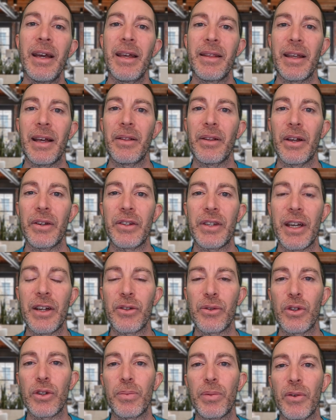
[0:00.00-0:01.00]
that Los
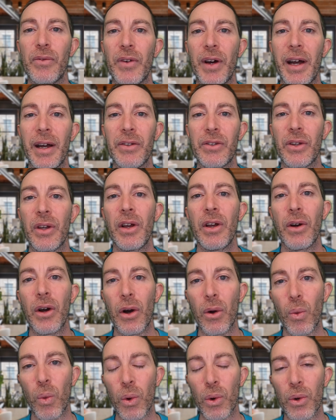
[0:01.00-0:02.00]
Angeles provides
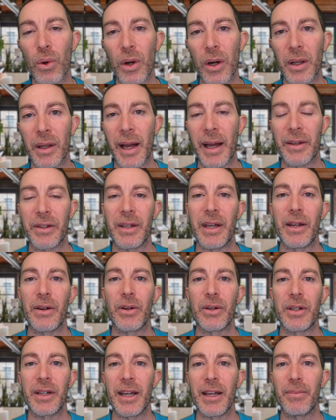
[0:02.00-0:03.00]
a world-class
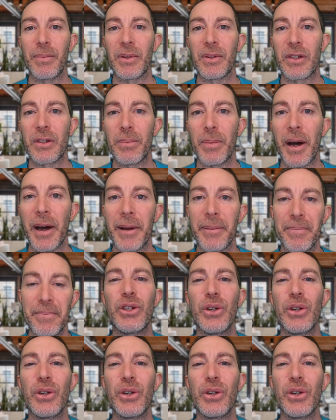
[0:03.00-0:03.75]
entertainment spot.